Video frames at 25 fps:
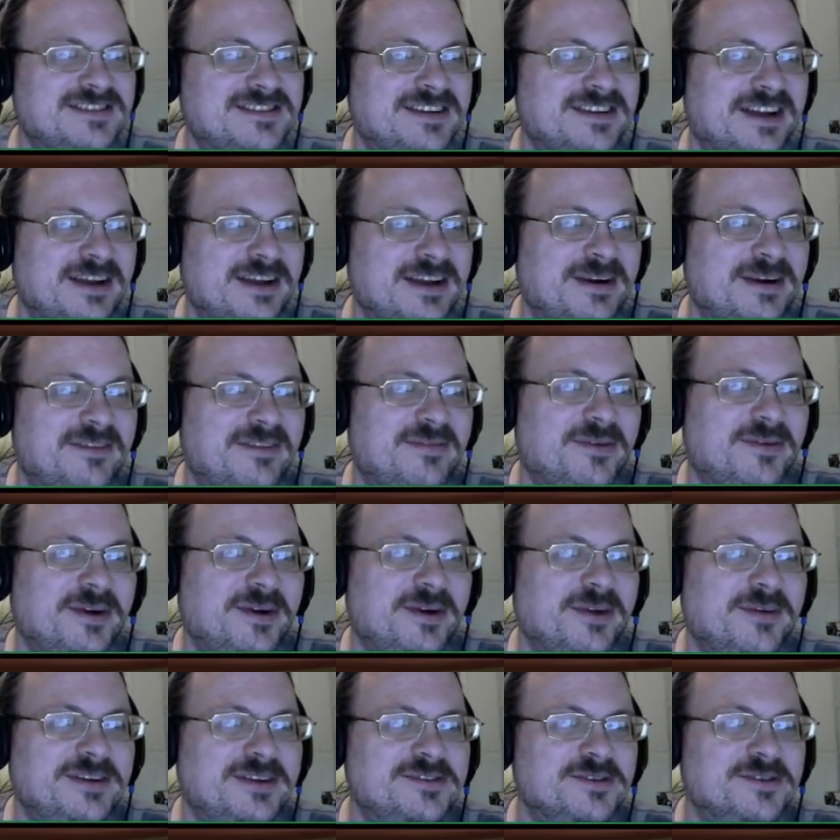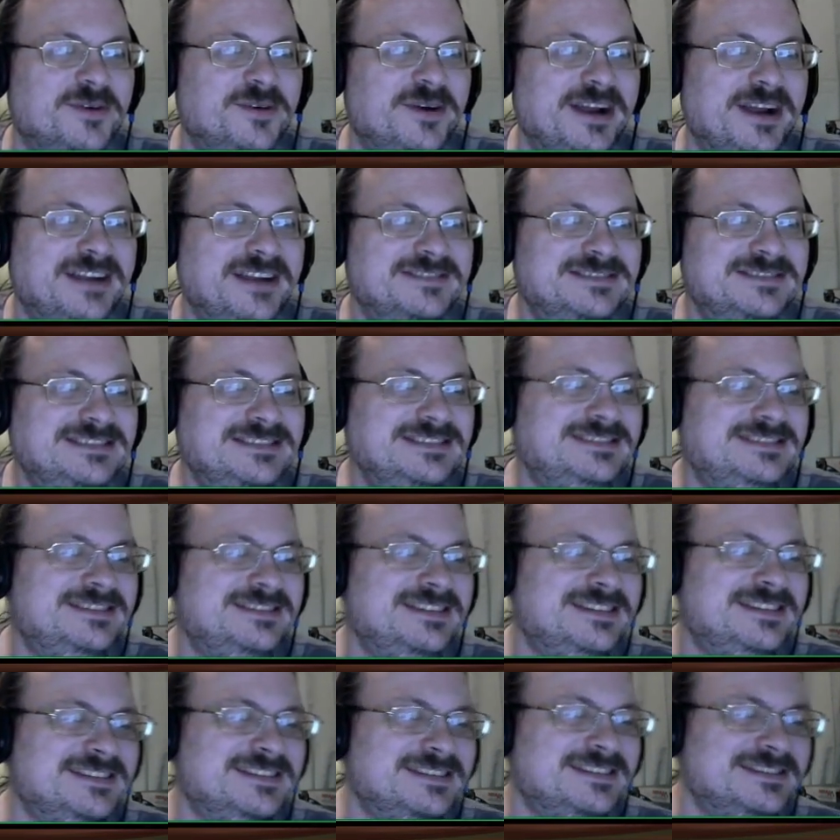a nightmare for you. Enjoy.
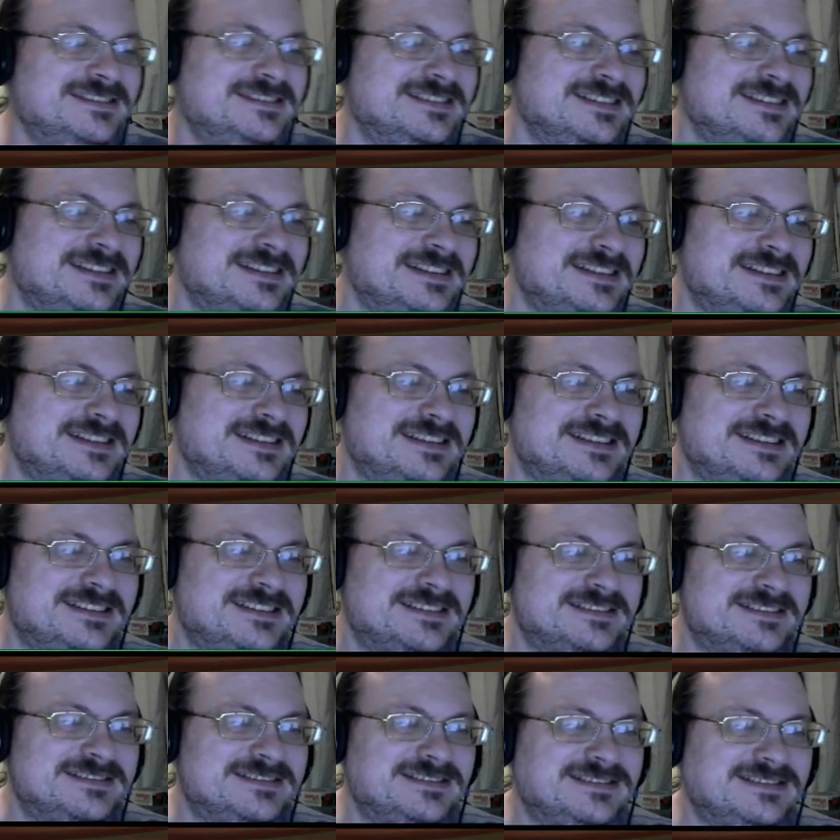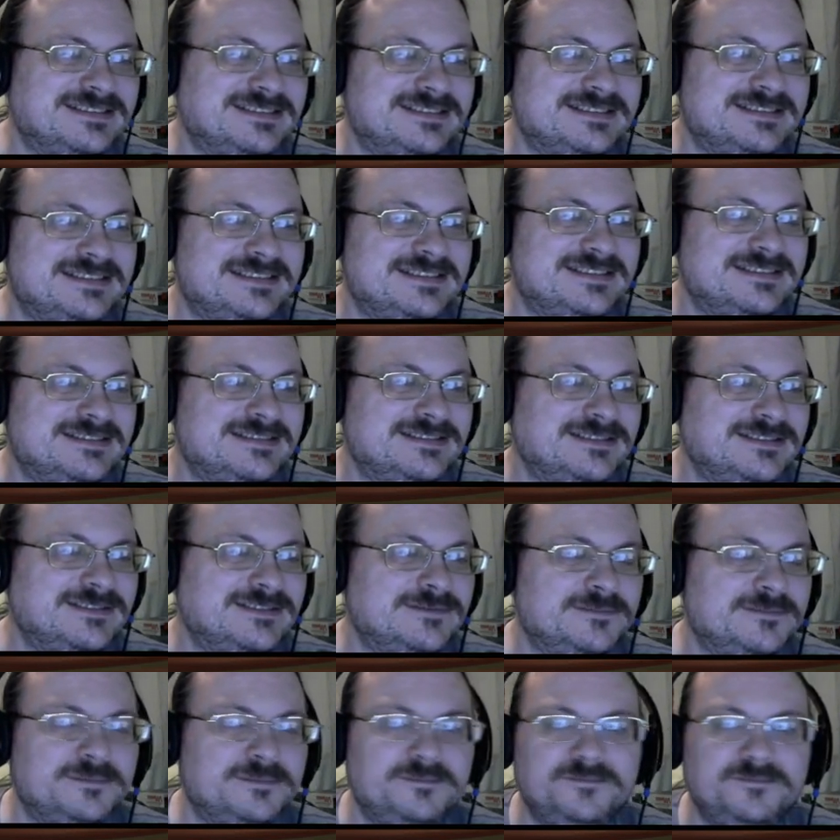He is a rogue, as I
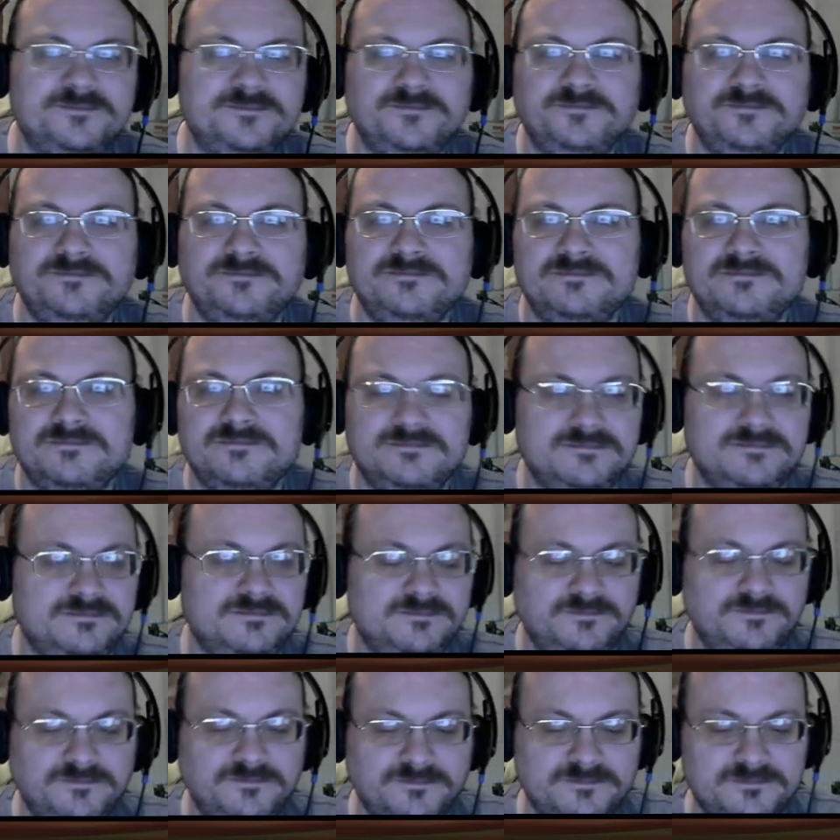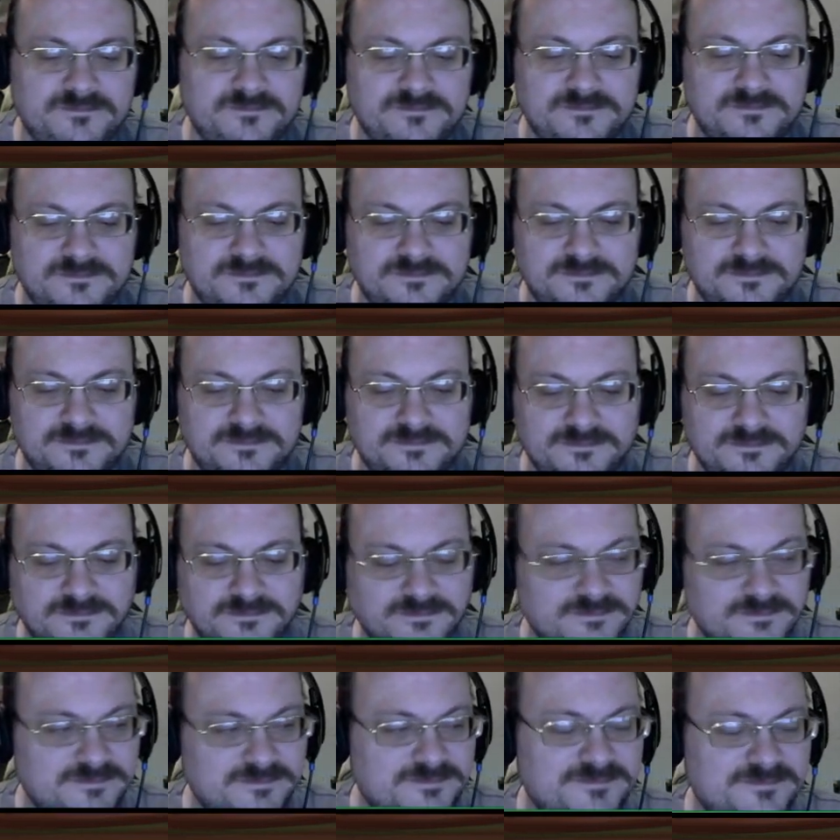thought. Neutral evil.
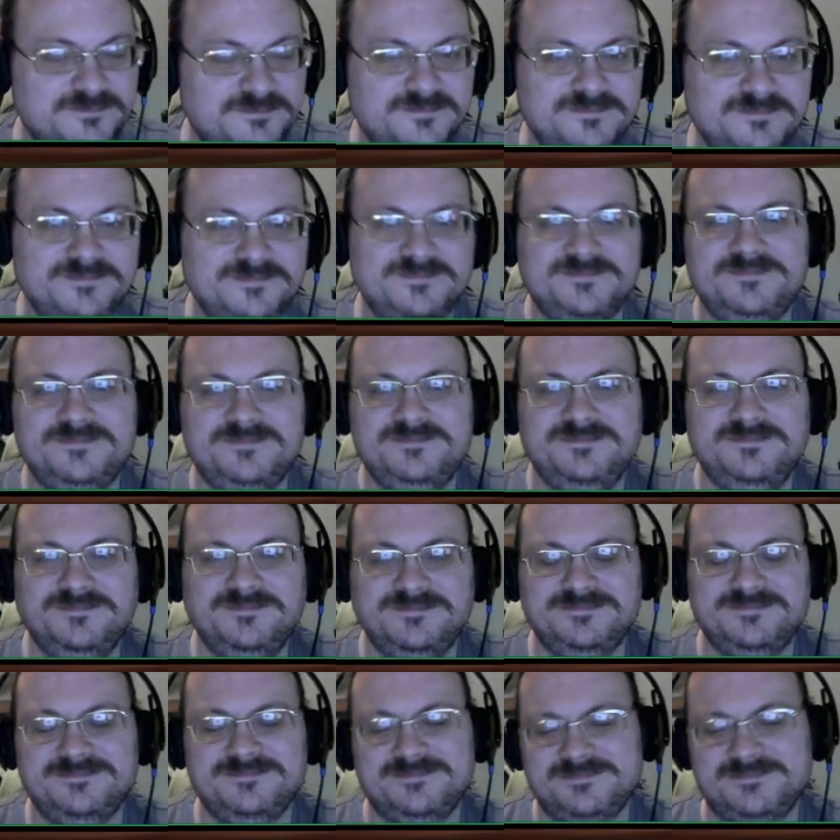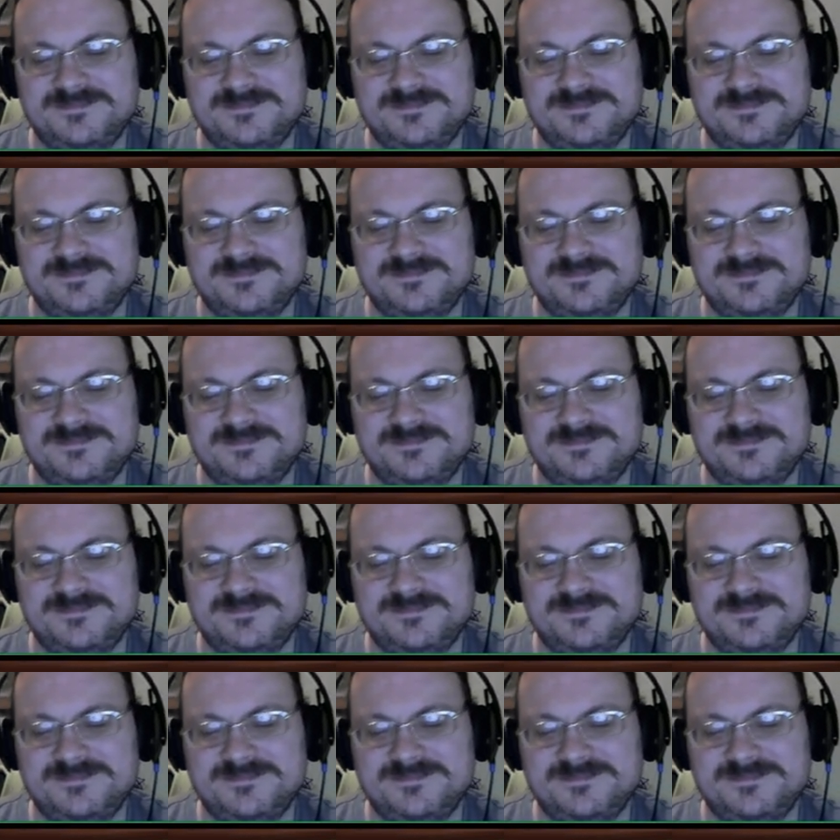Spoilers. Good